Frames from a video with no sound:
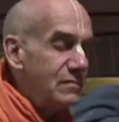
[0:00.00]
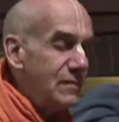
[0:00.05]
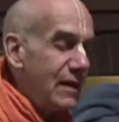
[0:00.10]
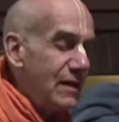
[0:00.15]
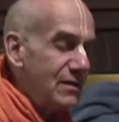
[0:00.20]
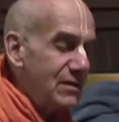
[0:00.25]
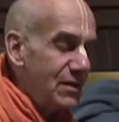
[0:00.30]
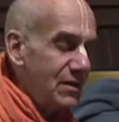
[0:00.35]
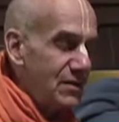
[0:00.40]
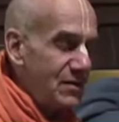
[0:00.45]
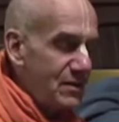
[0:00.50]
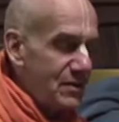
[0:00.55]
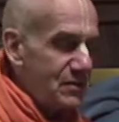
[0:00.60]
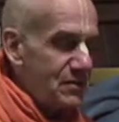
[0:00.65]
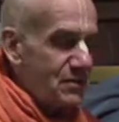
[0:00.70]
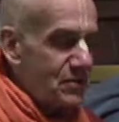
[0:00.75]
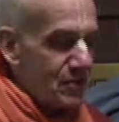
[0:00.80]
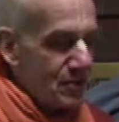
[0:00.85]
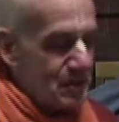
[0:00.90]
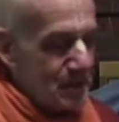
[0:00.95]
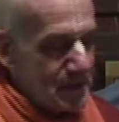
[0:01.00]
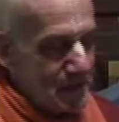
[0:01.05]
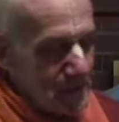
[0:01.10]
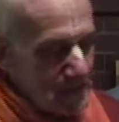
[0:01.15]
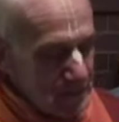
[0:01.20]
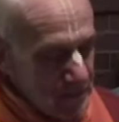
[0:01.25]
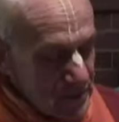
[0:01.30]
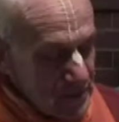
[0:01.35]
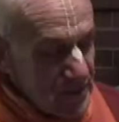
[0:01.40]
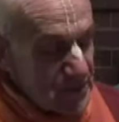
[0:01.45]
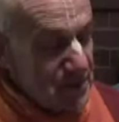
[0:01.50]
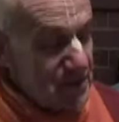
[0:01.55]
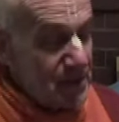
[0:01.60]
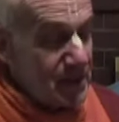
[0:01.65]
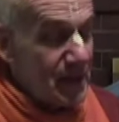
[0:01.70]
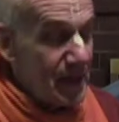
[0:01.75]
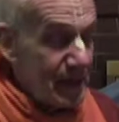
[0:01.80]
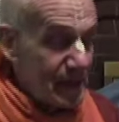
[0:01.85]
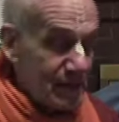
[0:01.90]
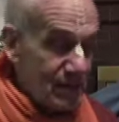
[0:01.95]
I'll tell you another story about that. But this he
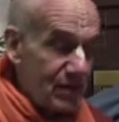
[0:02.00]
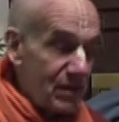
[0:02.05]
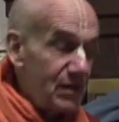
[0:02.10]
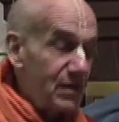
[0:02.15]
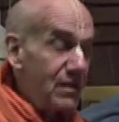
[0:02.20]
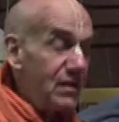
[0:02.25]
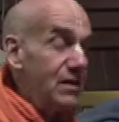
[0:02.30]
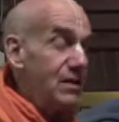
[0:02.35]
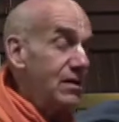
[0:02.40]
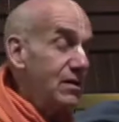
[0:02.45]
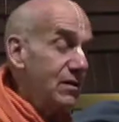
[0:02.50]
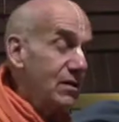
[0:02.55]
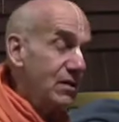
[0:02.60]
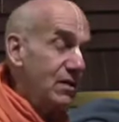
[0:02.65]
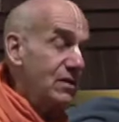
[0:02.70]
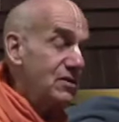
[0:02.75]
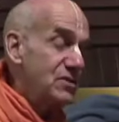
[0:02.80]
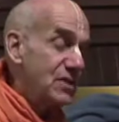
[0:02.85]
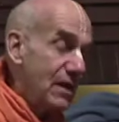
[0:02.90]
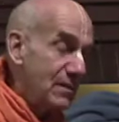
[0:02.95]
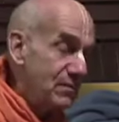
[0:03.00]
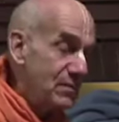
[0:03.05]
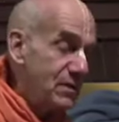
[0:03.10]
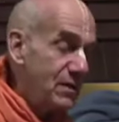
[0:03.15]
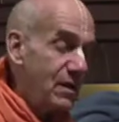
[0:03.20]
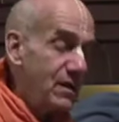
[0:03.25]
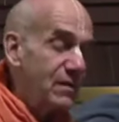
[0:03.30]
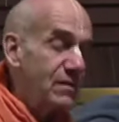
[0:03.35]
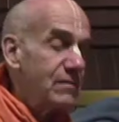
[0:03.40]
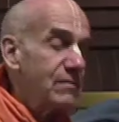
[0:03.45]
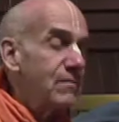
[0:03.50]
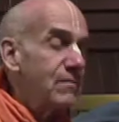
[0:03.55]
liked. He accepted it.